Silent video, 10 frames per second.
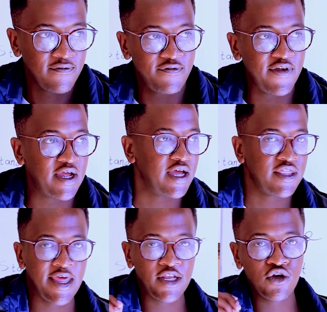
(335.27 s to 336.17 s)
figure
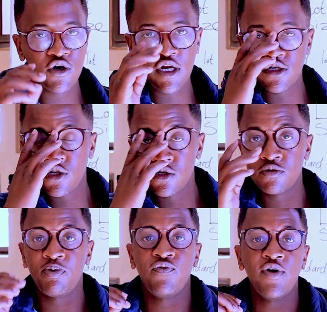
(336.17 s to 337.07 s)
that you're going to
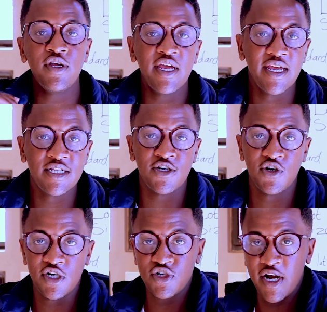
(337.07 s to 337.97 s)
choose before you enter
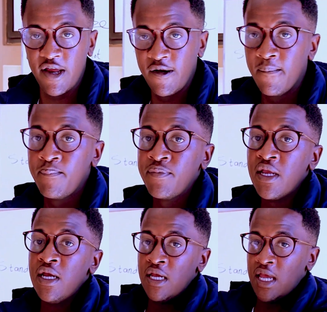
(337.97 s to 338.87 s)
a trade,
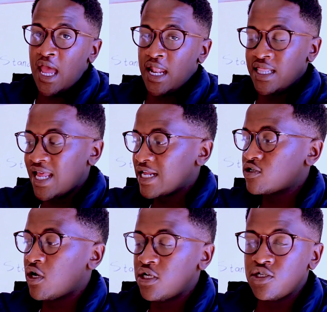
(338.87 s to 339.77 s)
and
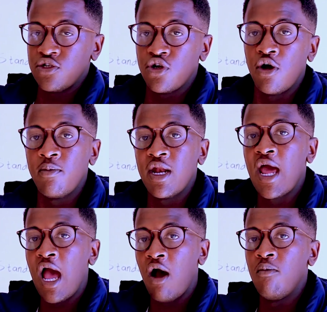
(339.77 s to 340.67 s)
that's going to determine
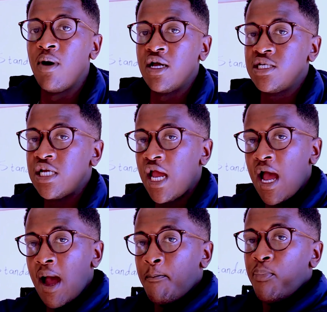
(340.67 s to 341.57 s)
how much
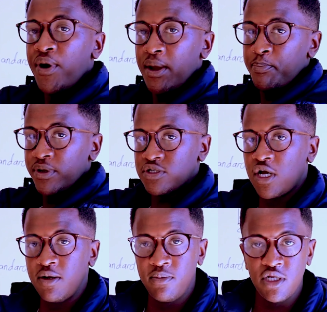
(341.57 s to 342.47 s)
a pip is
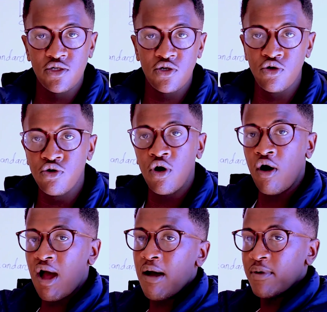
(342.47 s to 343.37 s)
going to mean to you,
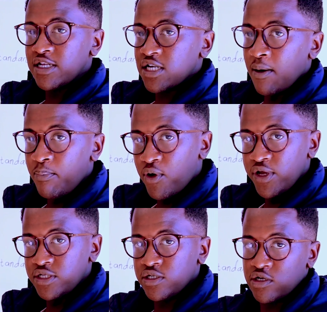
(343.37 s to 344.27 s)
or how much a
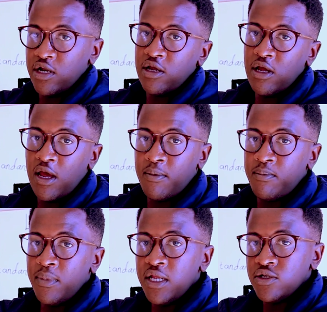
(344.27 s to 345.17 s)
point is going to
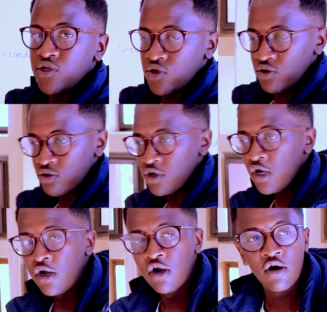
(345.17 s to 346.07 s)
mean to you,
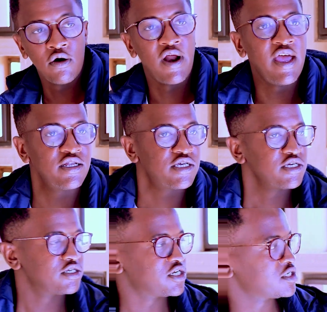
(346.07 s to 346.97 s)
right?
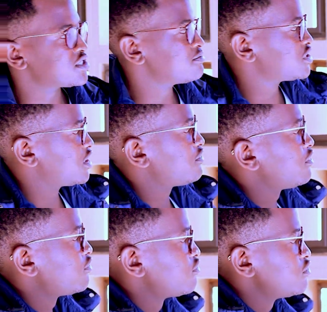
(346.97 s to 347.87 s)
Just some
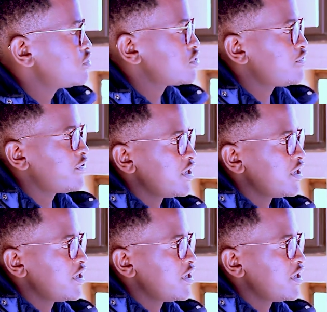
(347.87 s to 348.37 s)
general rules of